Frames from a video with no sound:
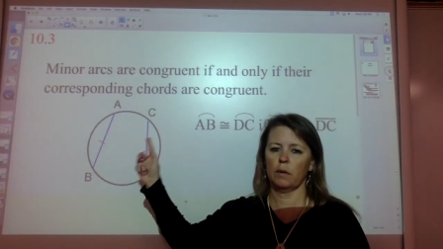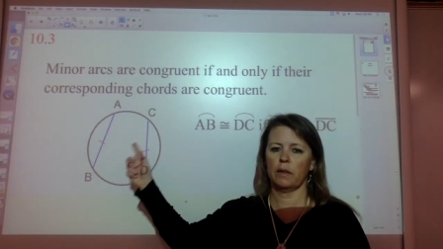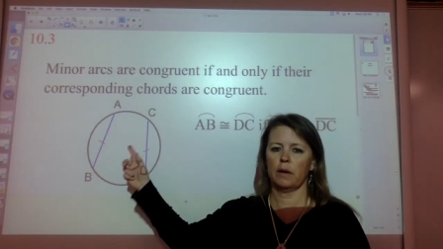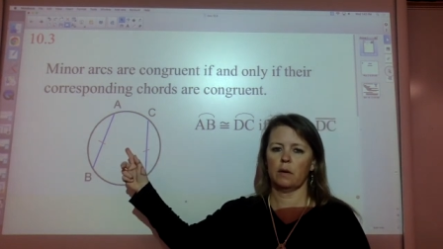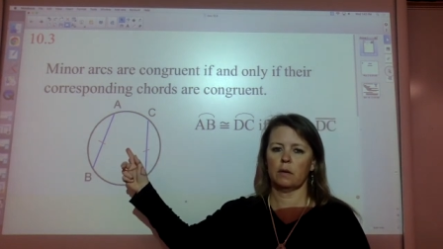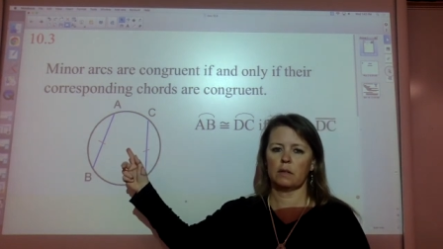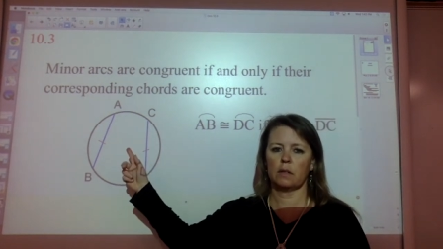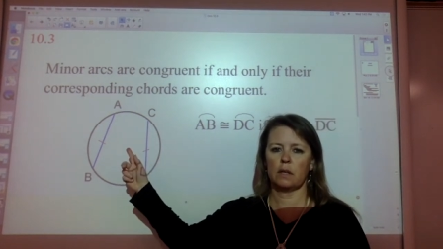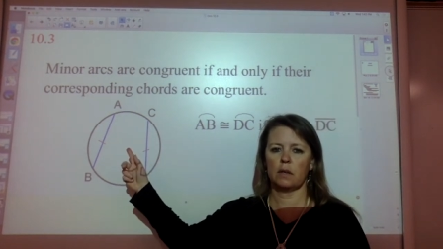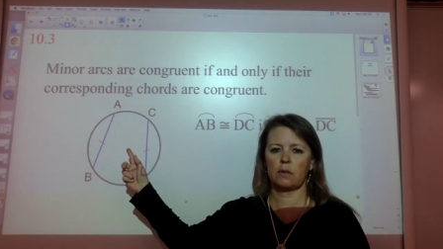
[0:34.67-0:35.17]

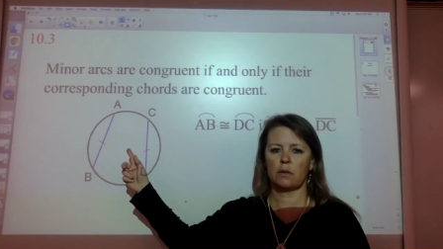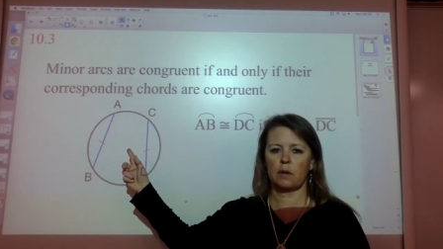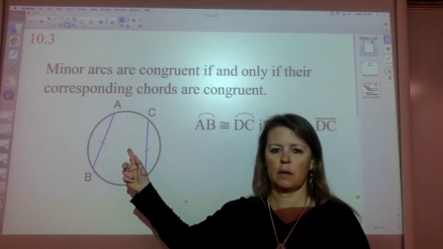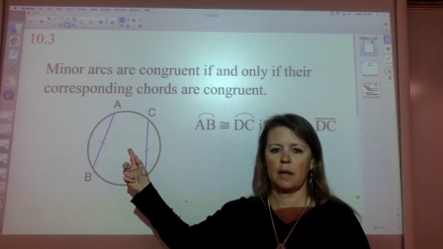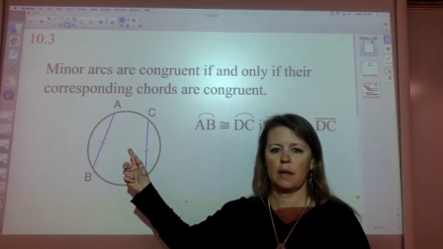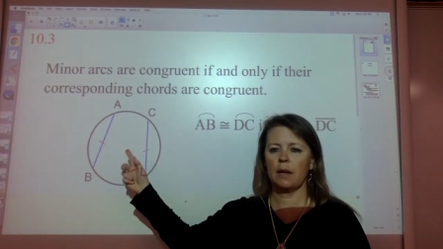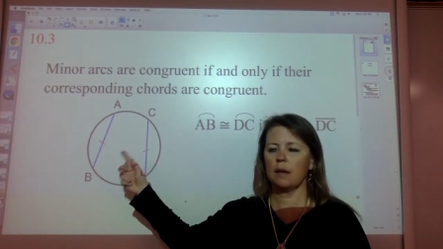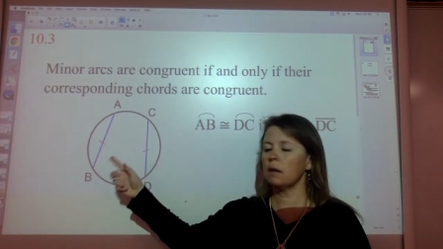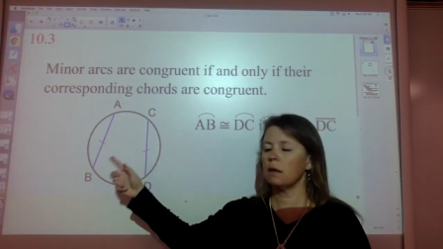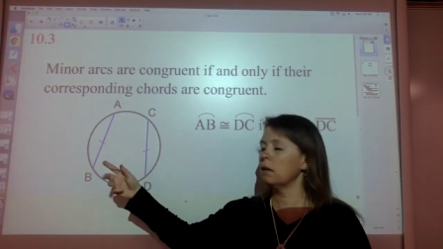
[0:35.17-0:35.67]
Without a central
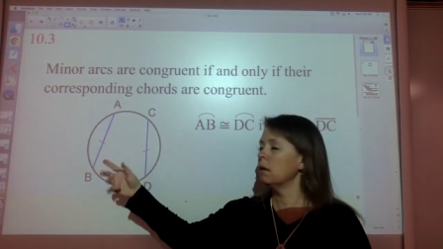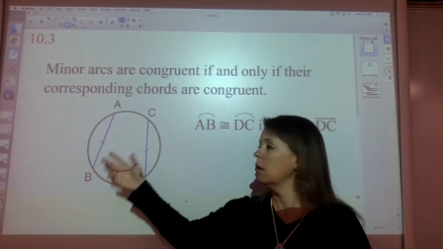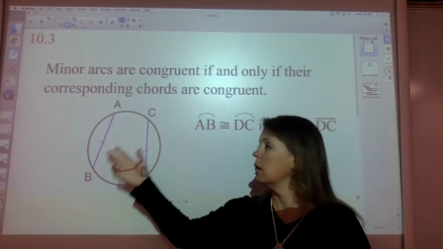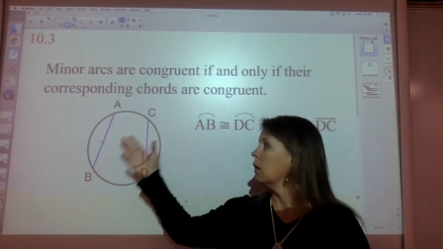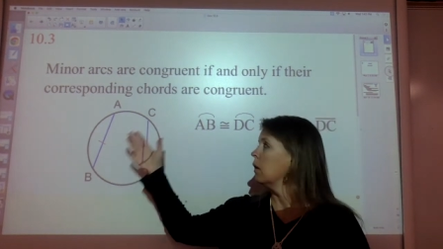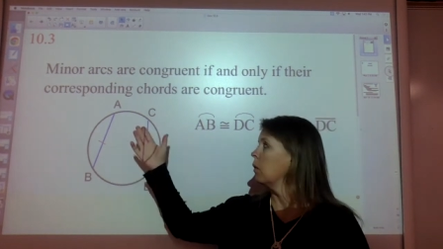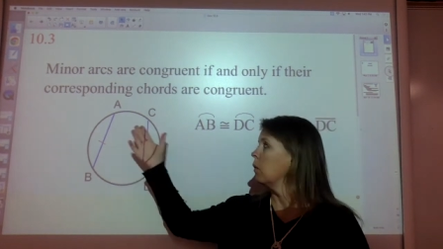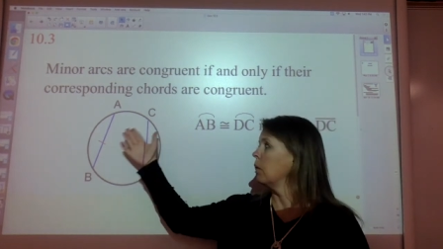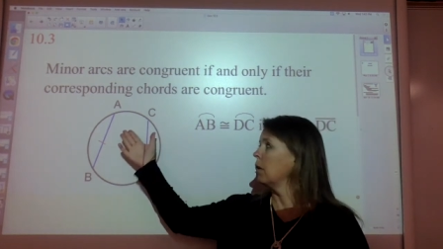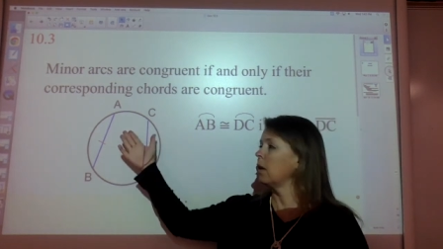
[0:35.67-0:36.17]
angle,
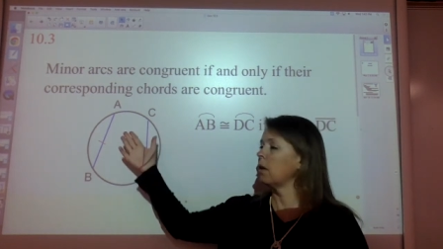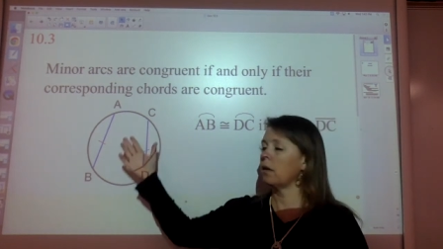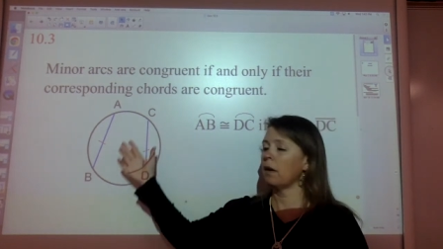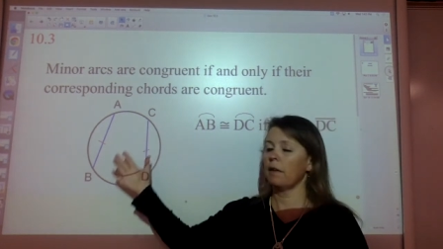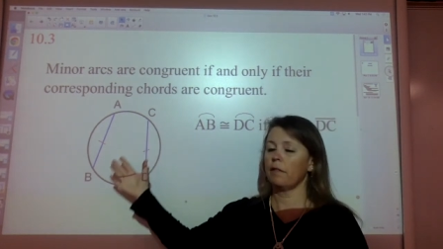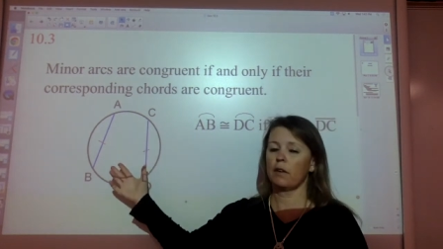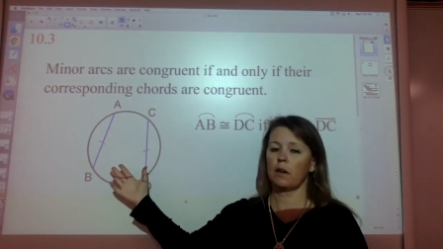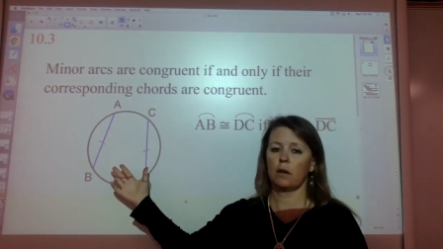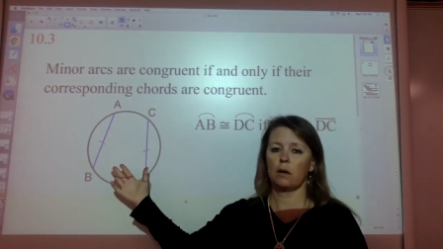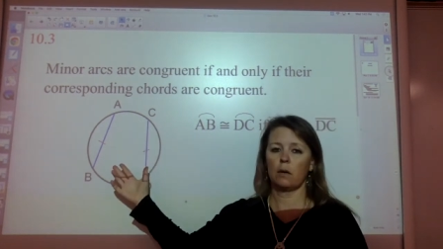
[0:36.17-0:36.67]
we don't
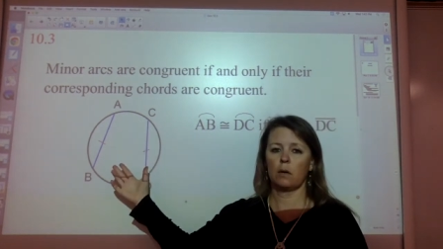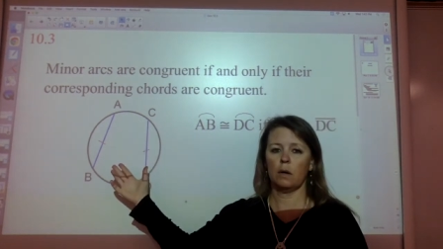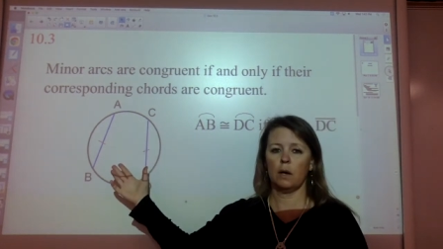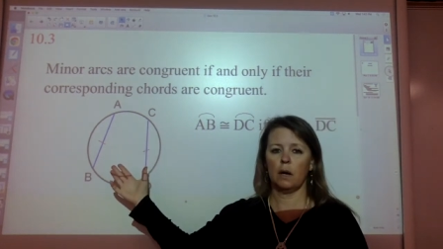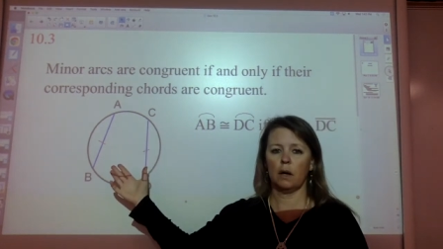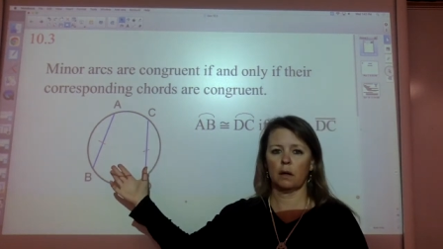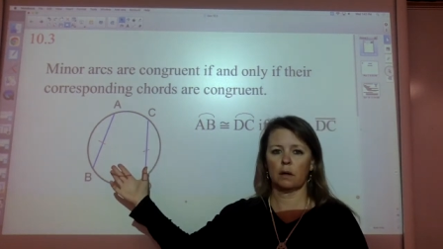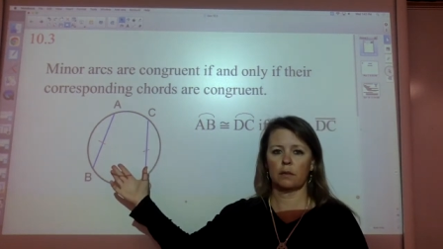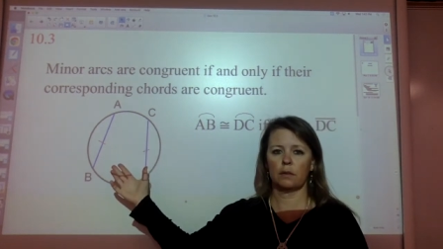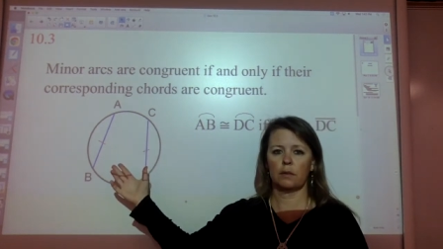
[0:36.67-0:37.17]
have congruent
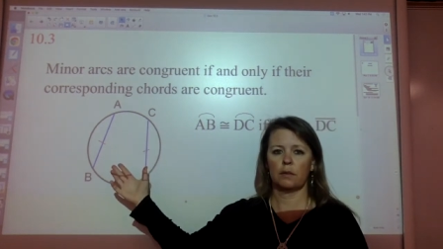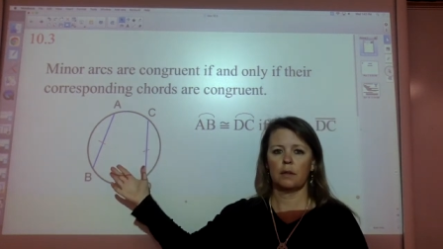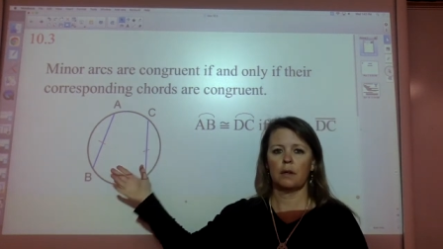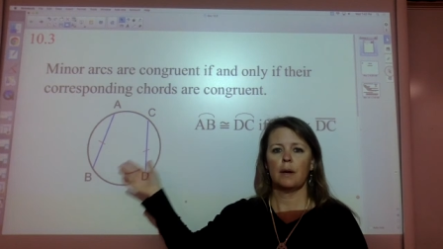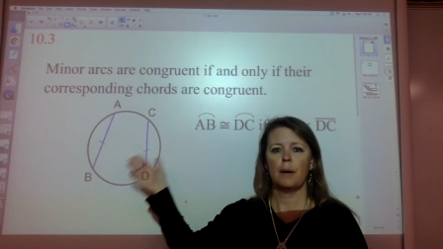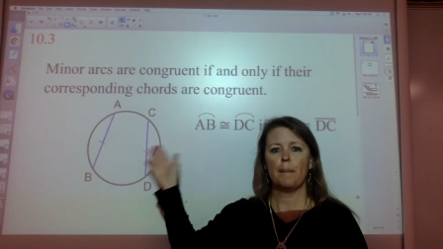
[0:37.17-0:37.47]
arcs.